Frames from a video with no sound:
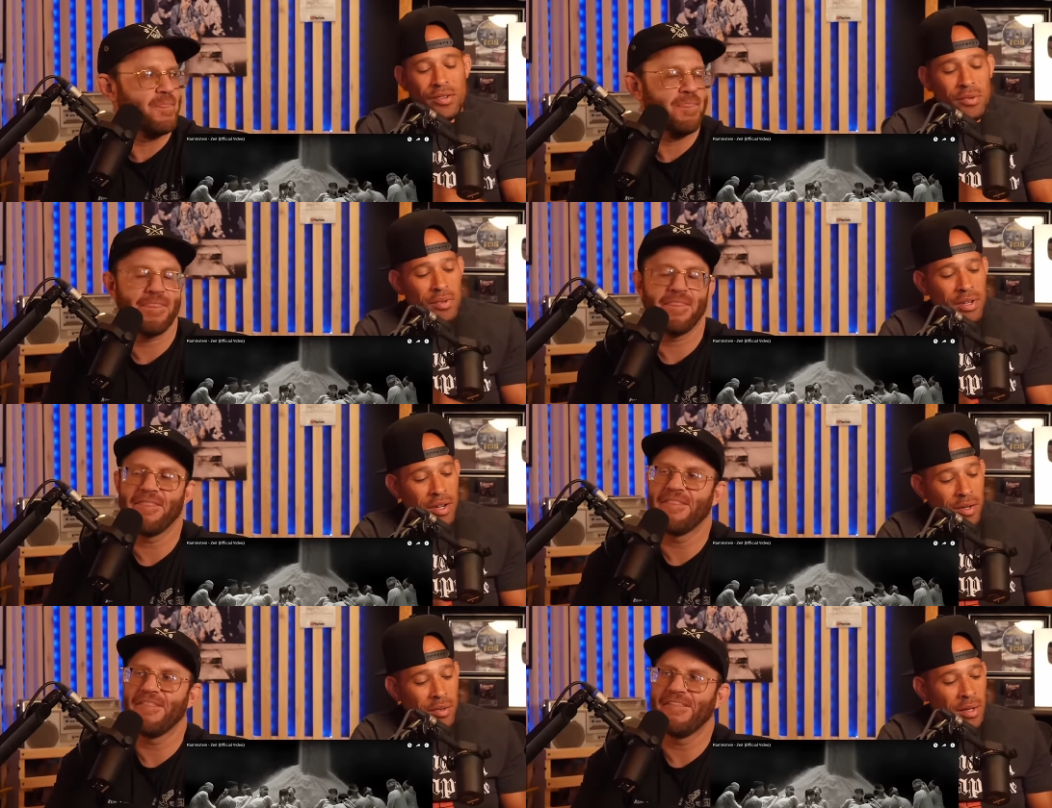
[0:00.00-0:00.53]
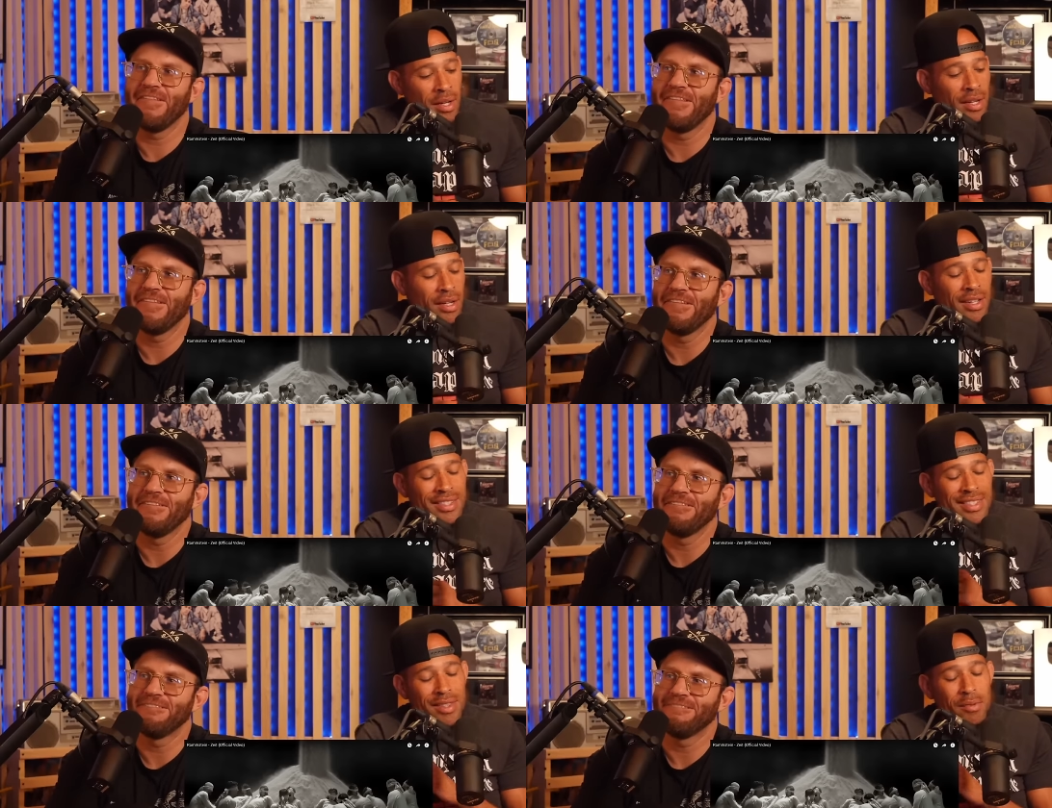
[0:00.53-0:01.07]
Speaker 1: you know?
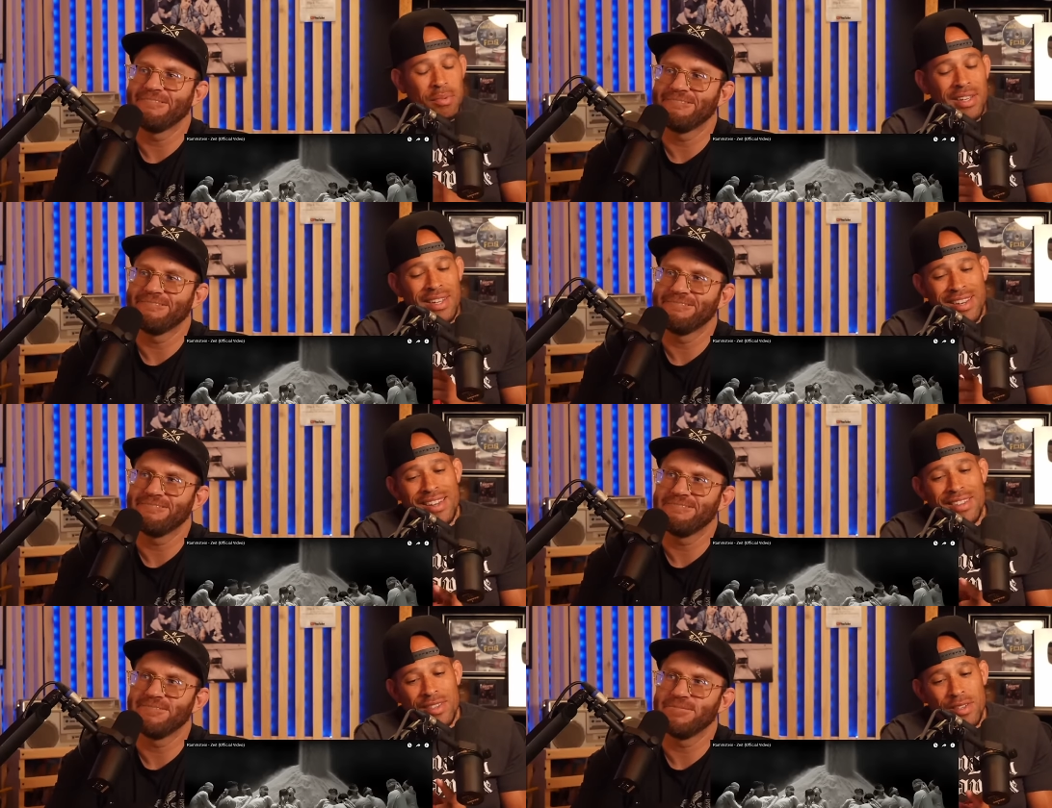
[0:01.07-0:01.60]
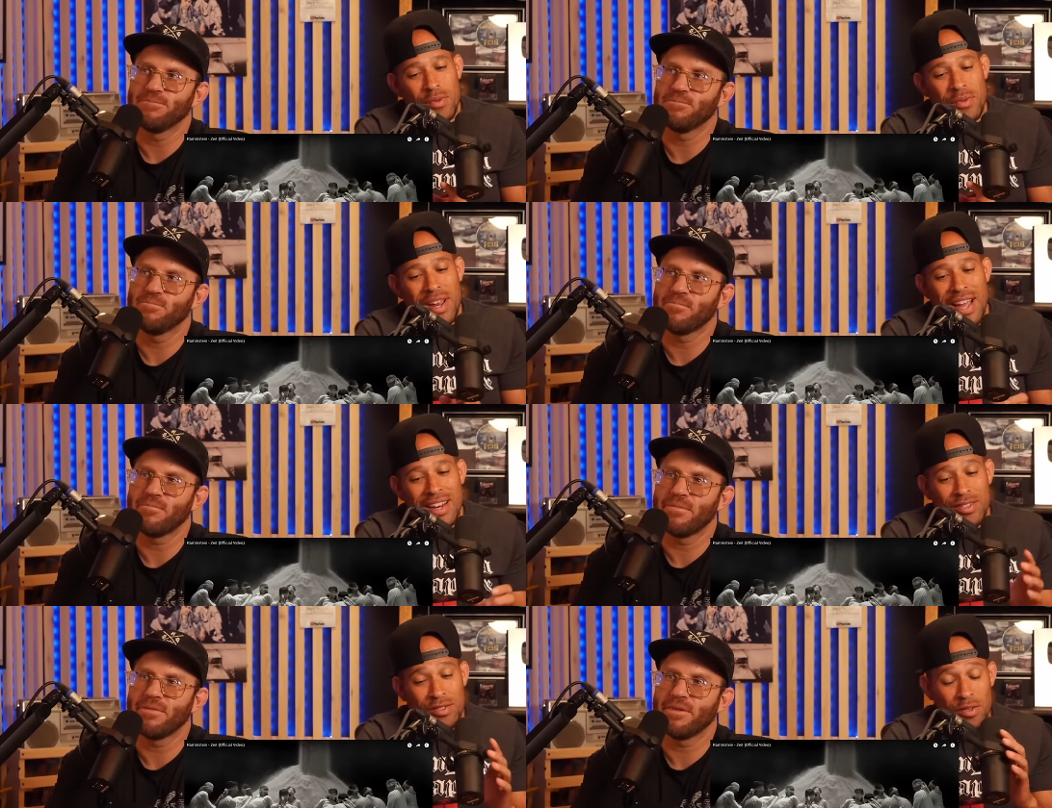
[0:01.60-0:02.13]
Because at the beginning of this
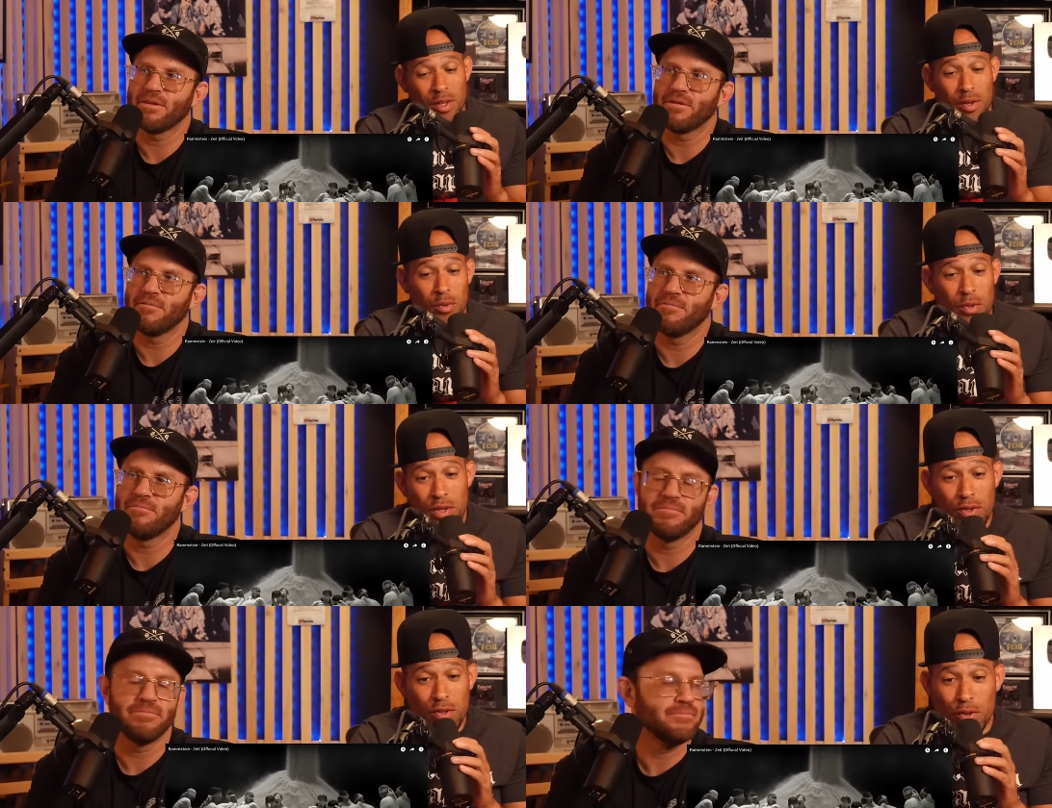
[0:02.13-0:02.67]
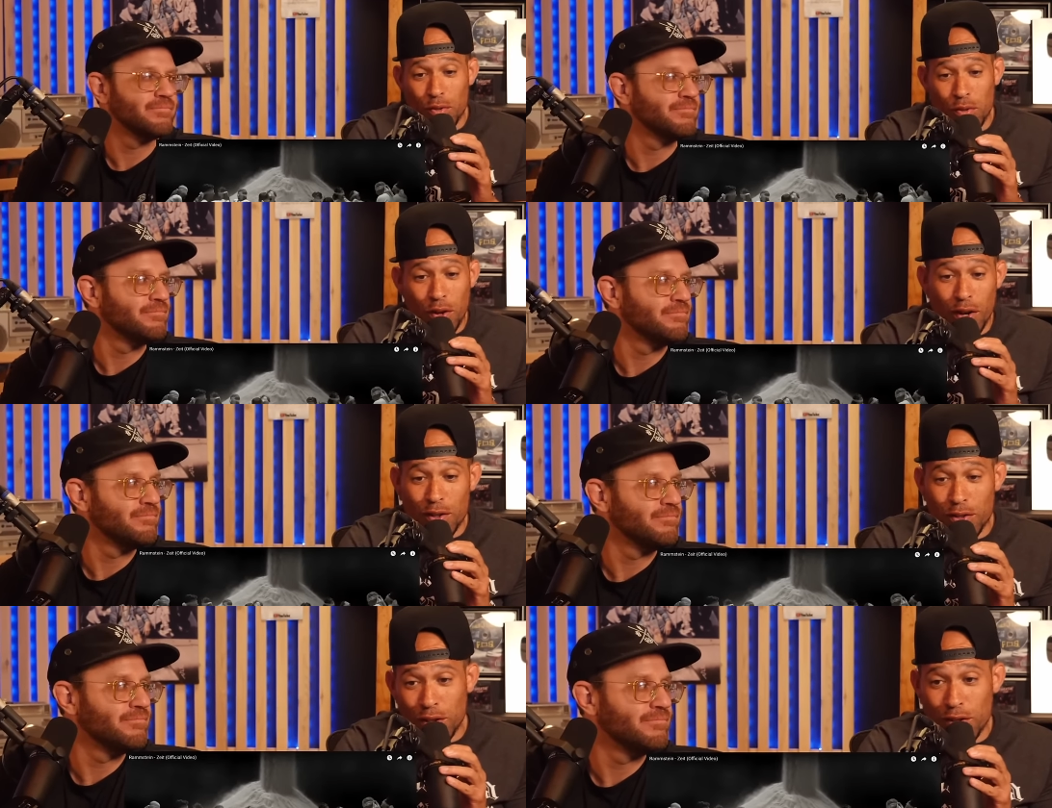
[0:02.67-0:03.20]
reaction, you're like, "We should
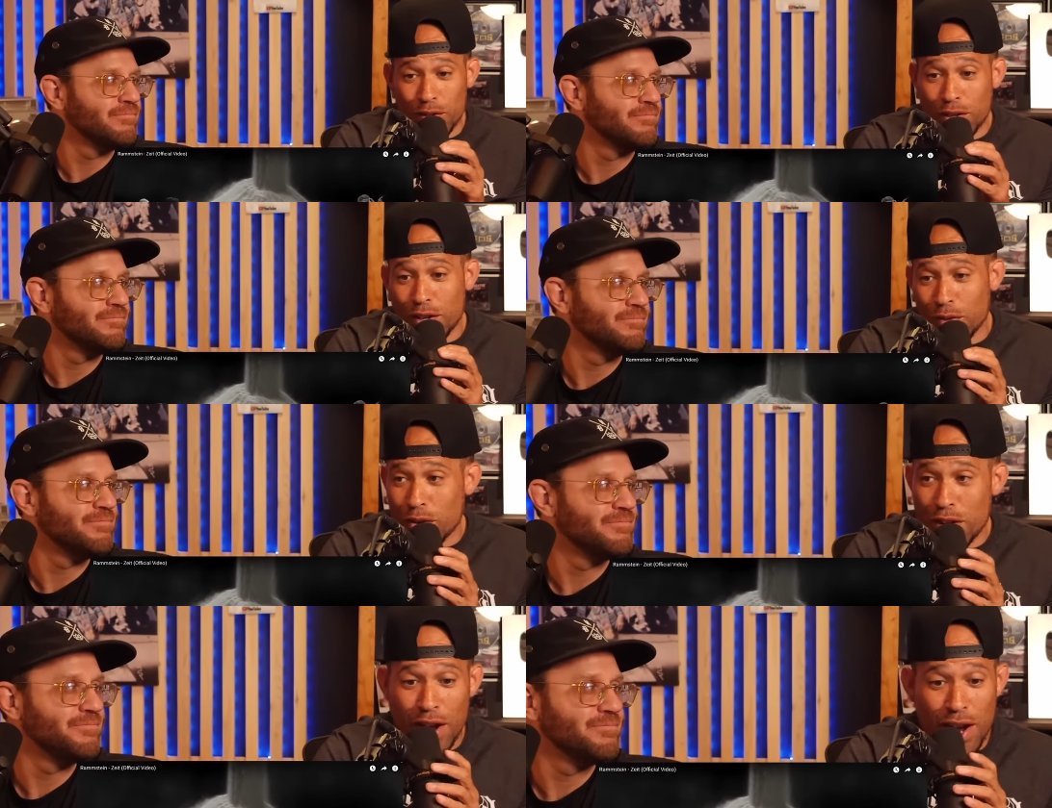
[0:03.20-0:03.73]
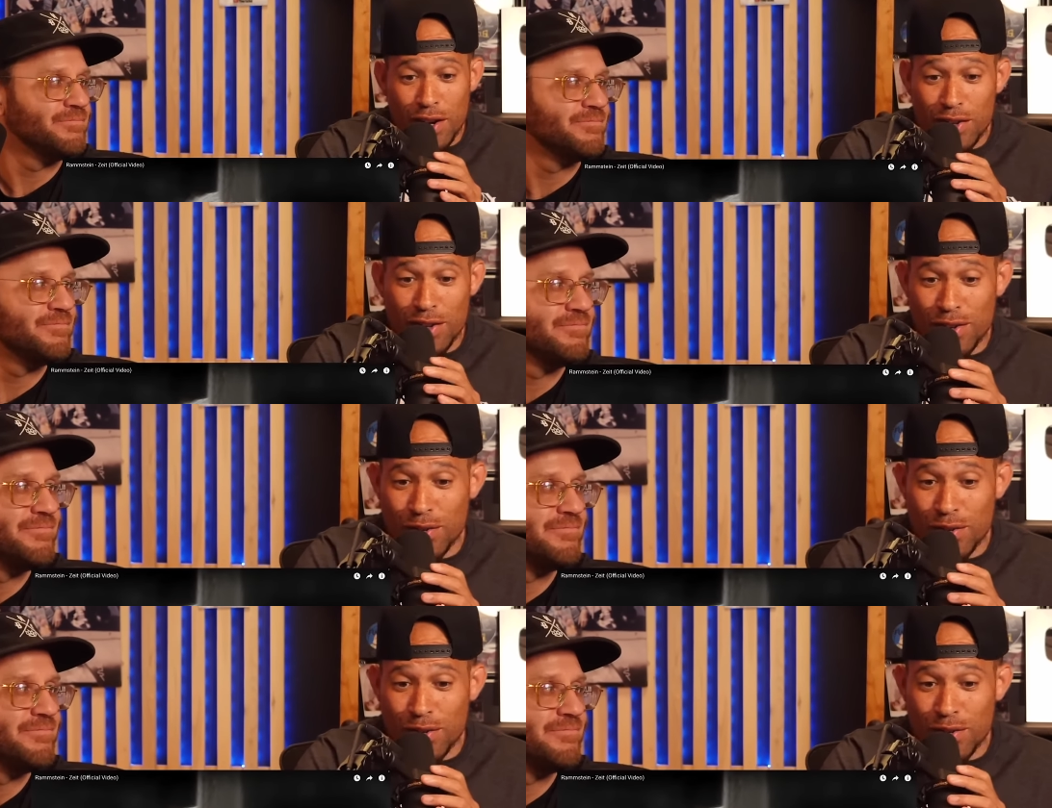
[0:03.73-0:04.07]
watch educate reaction